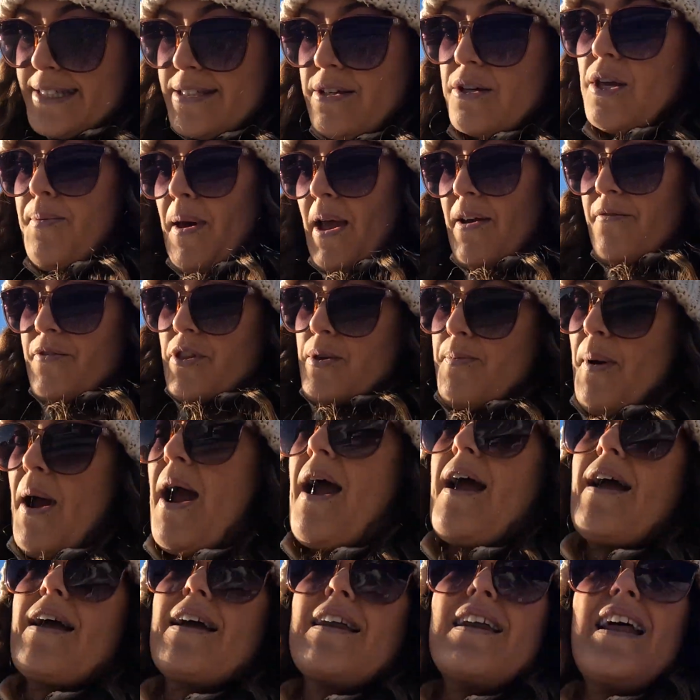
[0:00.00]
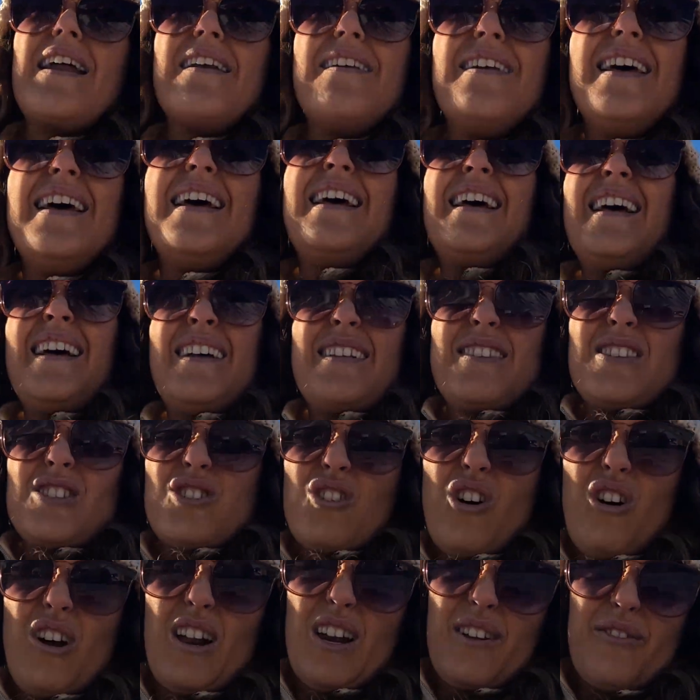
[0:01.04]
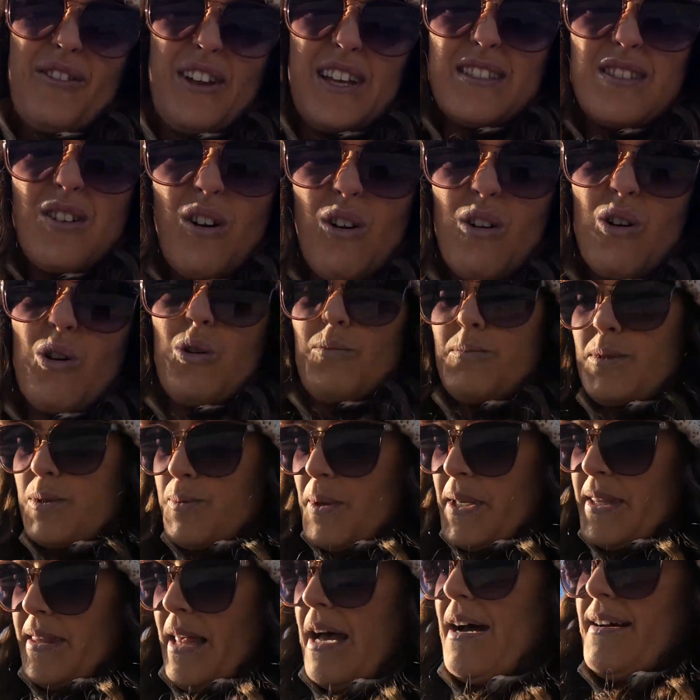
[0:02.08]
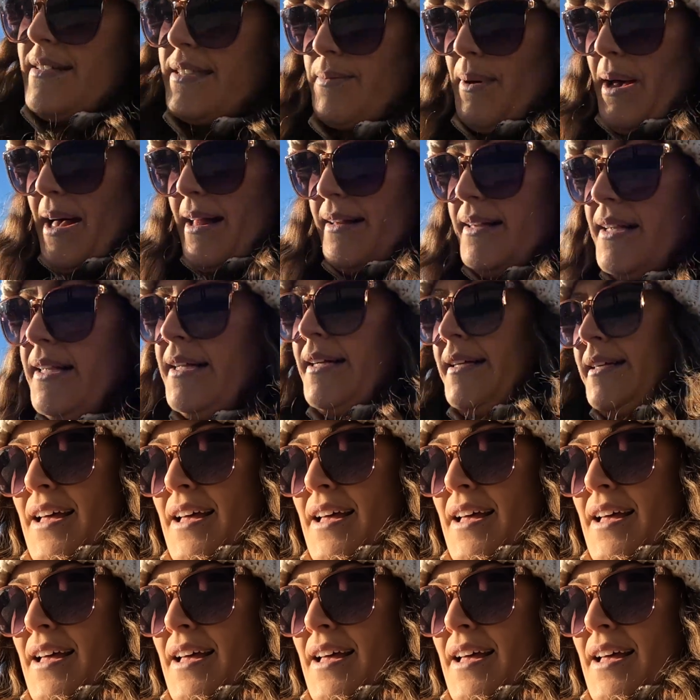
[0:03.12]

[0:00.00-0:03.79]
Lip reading: So you pay for the parking and the toilet fee sort of comes with that as well.